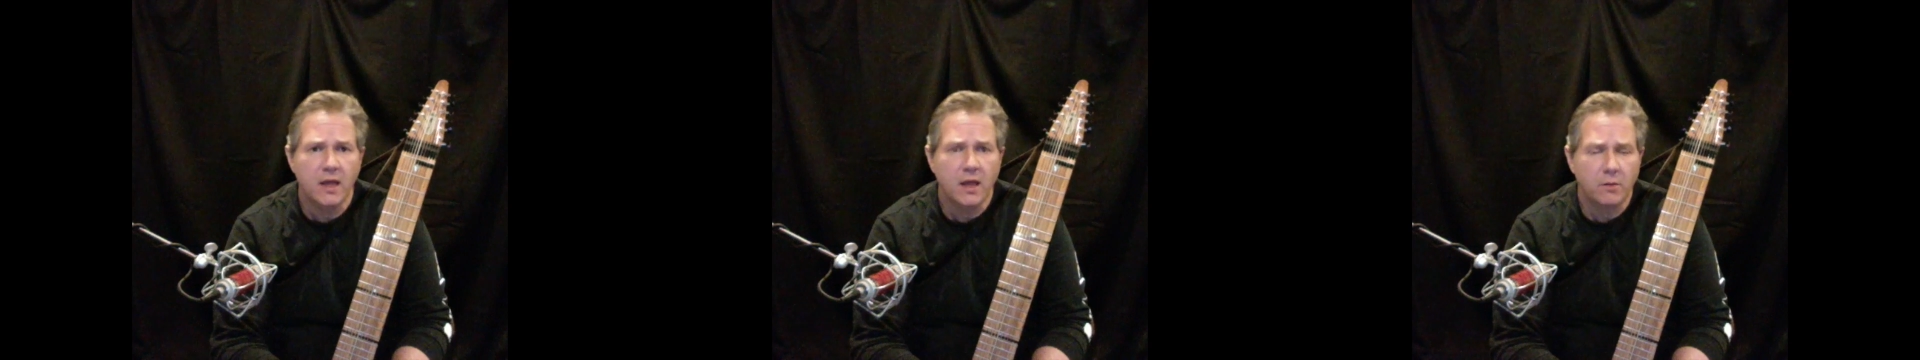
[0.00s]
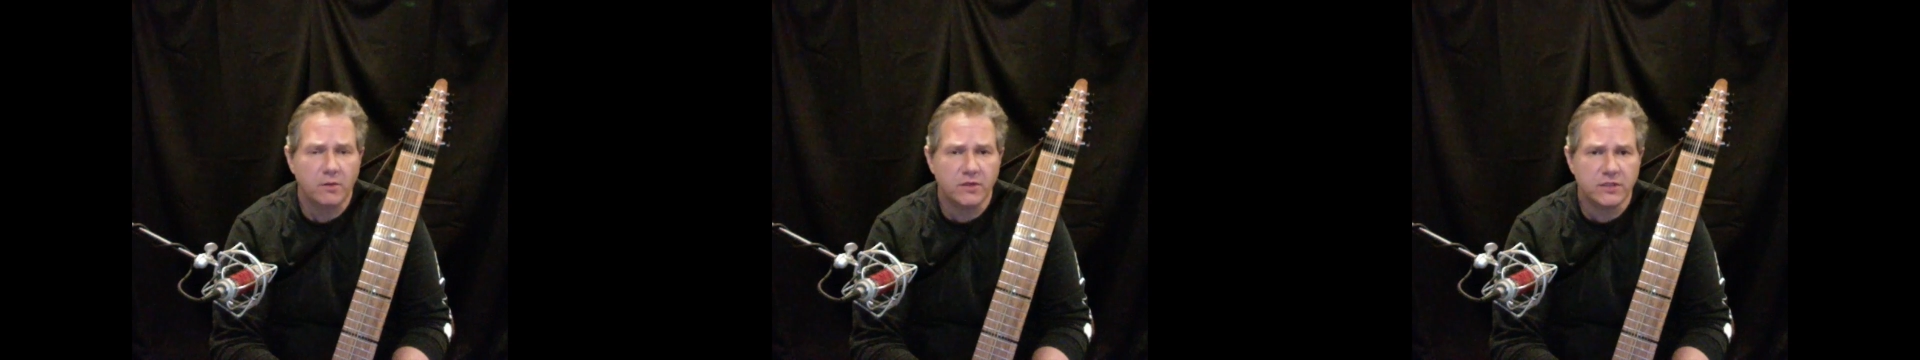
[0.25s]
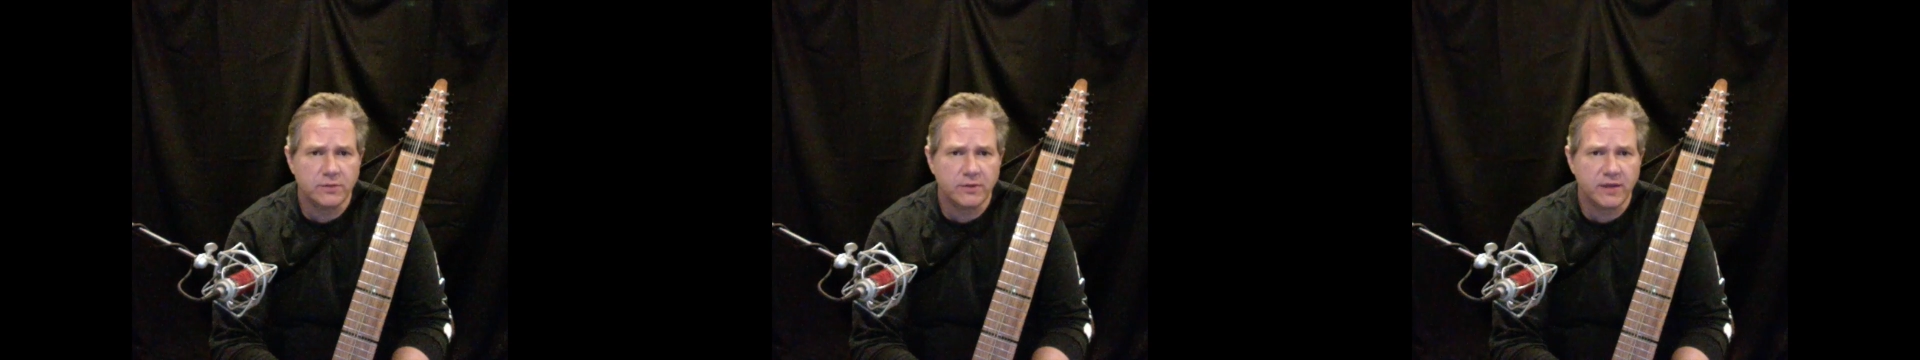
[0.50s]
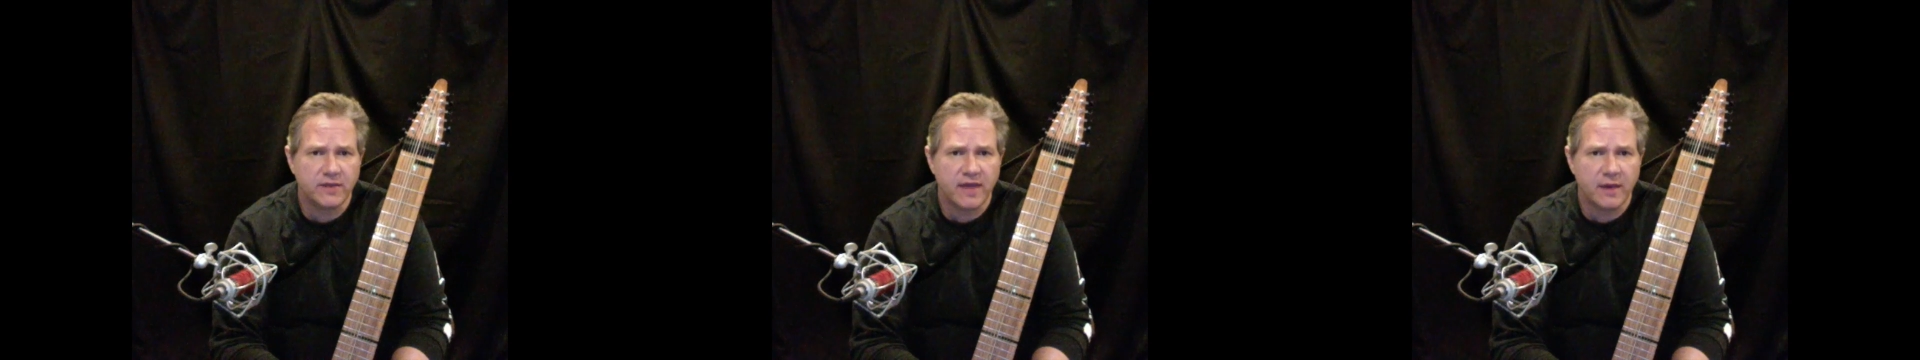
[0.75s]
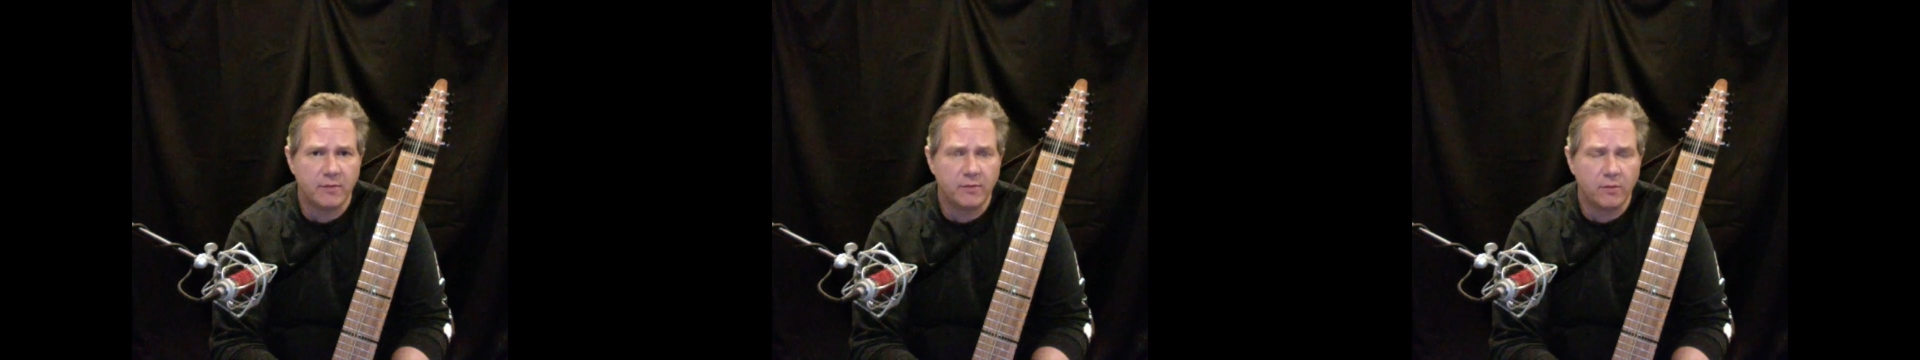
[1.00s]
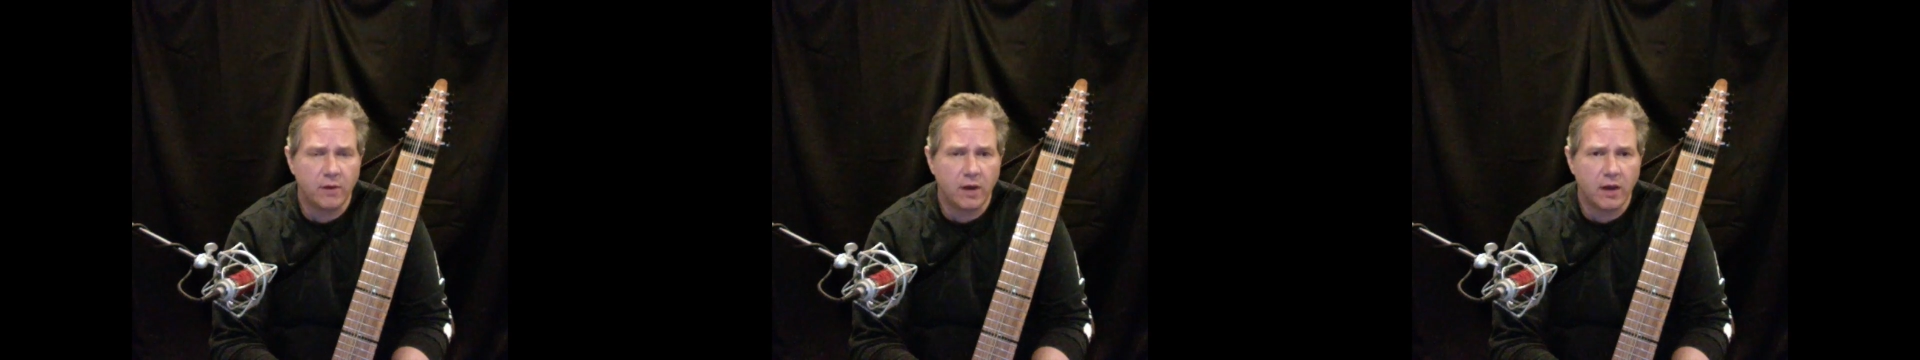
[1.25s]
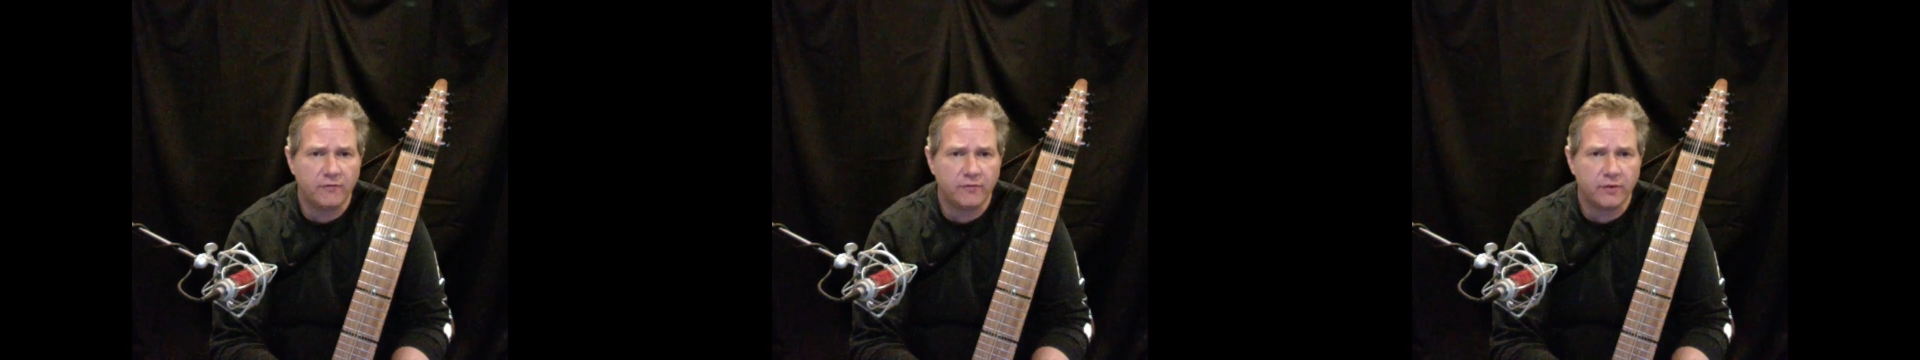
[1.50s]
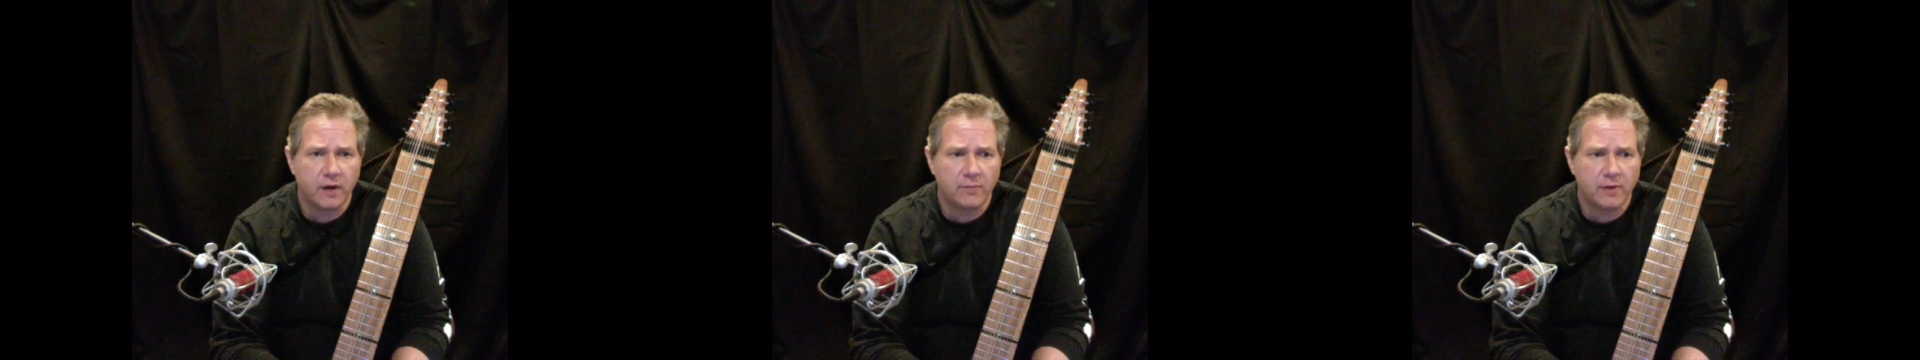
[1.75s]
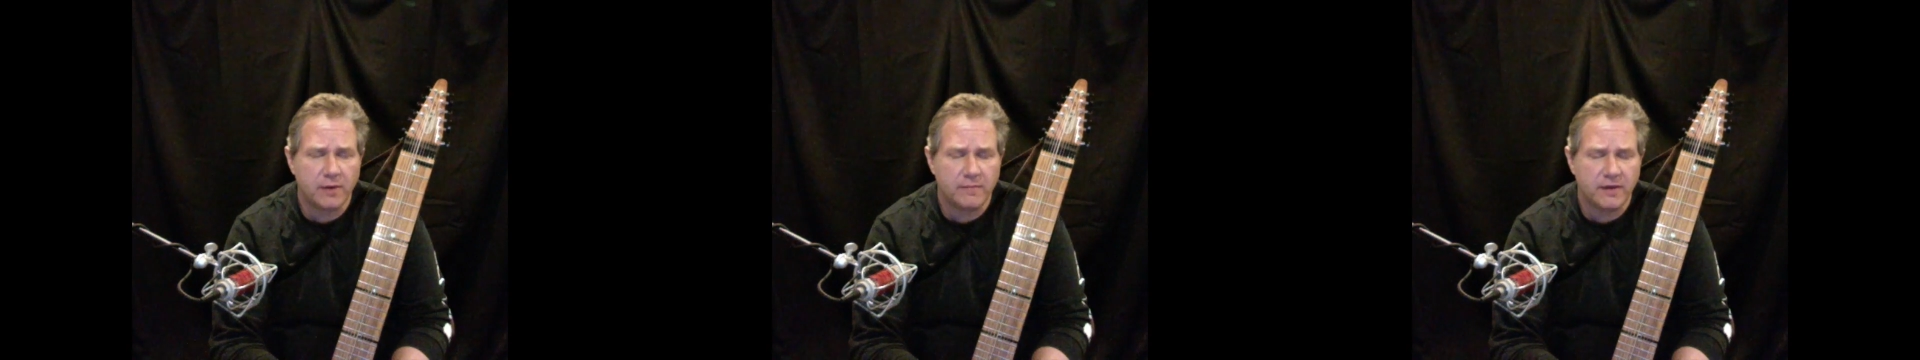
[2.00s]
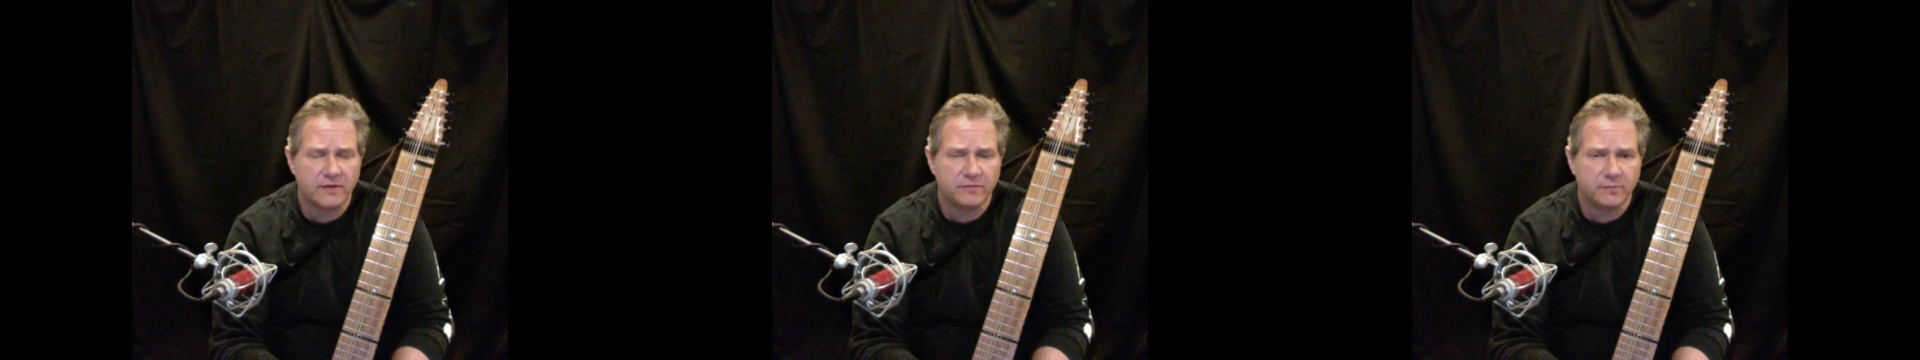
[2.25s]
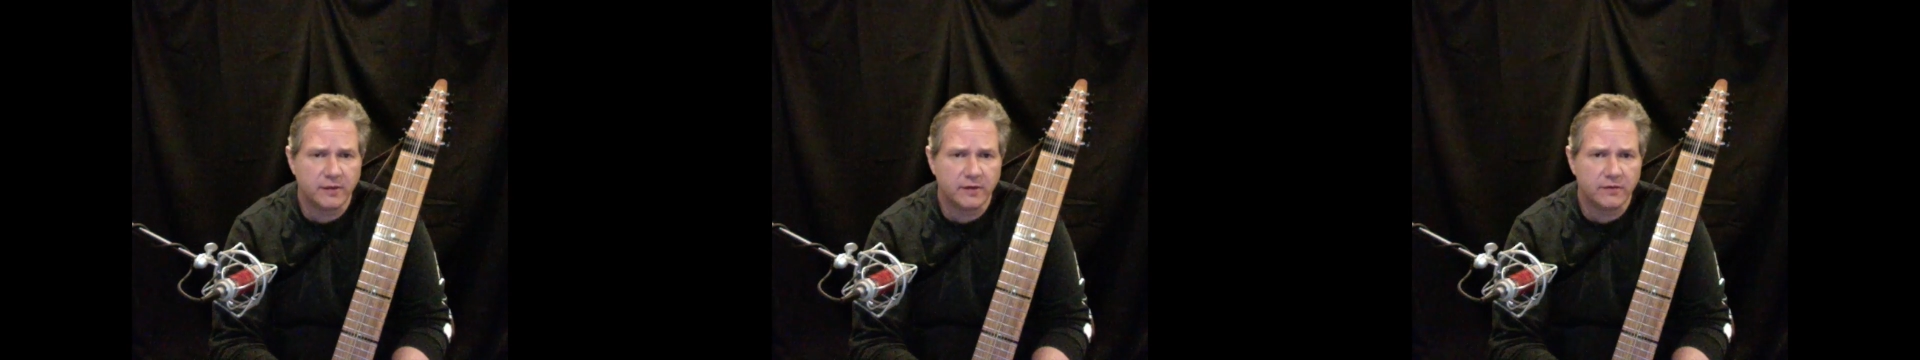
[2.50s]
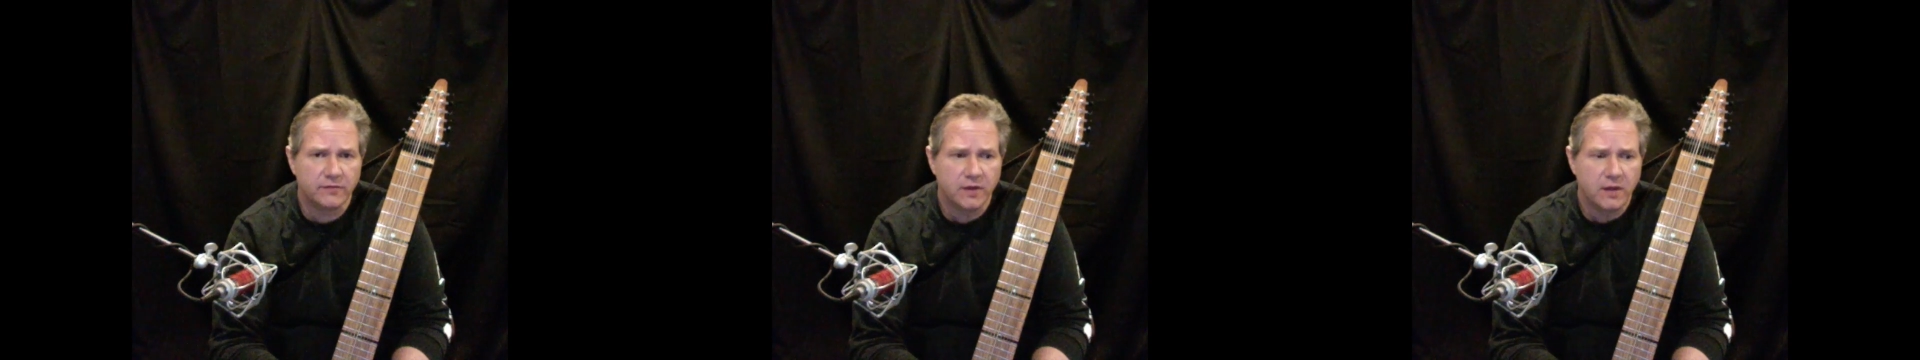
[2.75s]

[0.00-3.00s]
was showing that for upright bass players,